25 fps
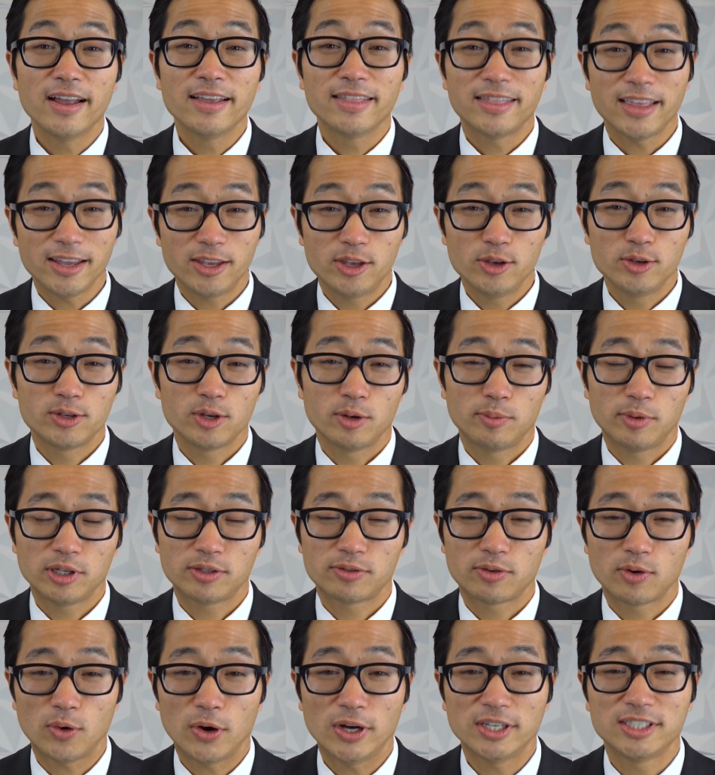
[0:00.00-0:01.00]
Thank you so
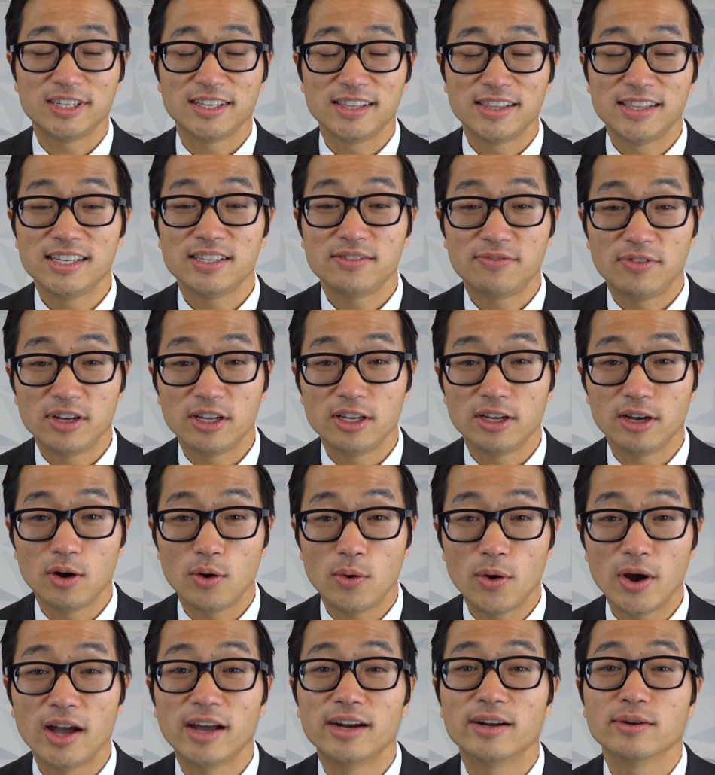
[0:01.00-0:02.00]
much for watching this
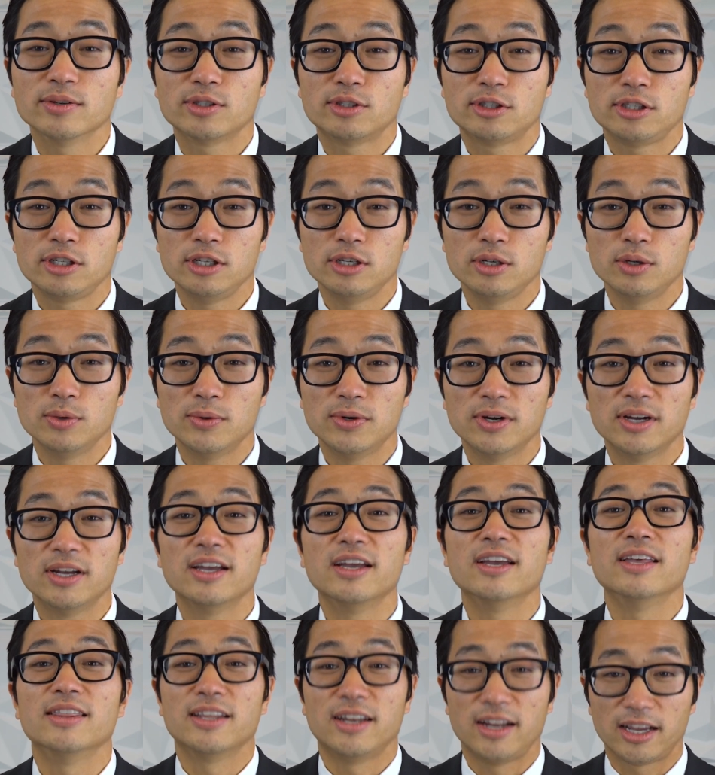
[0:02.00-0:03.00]
video, and I'll see you
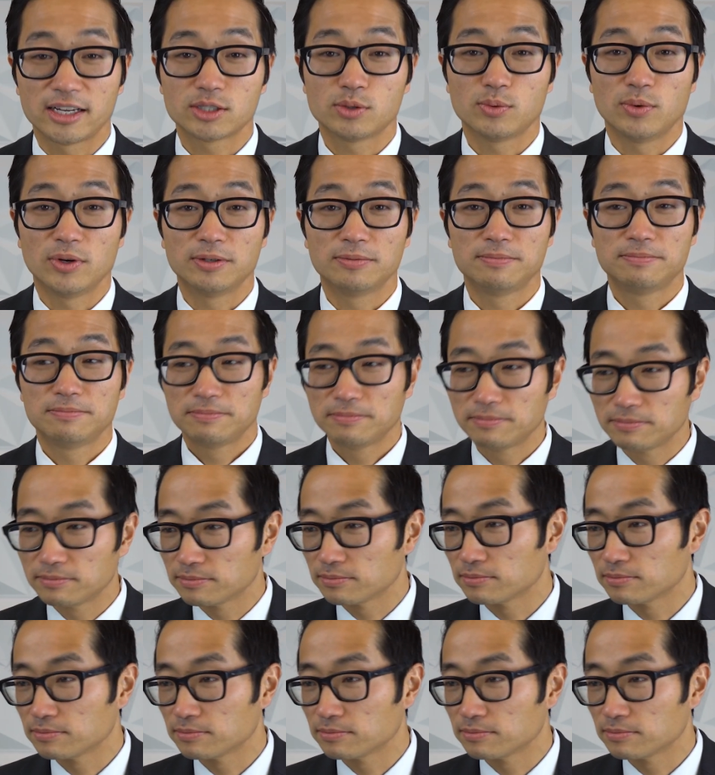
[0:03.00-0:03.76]
in the next one.